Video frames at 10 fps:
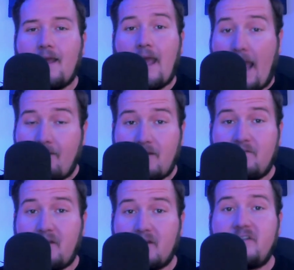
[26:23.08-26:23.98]
have a
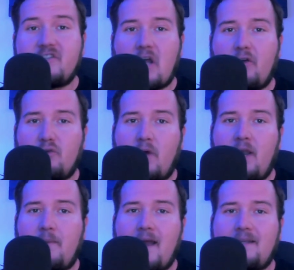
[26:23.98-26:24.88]
very solid running
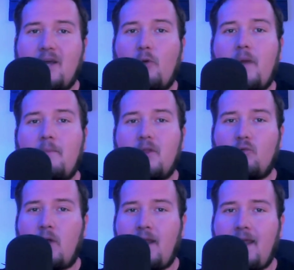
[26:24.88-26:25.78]
back to help him in the
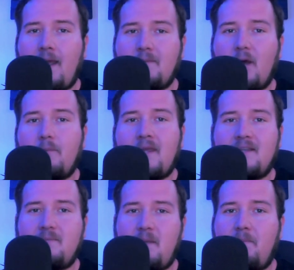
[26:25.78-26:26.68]
running game, to help things
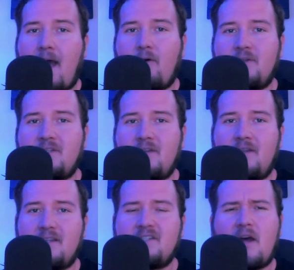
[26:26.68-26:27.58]
be balanced so that
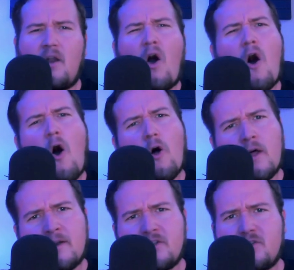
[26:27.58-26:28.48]
it's not all
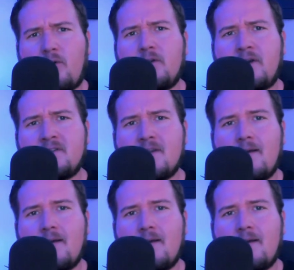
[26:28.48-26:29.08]
on his shoulders,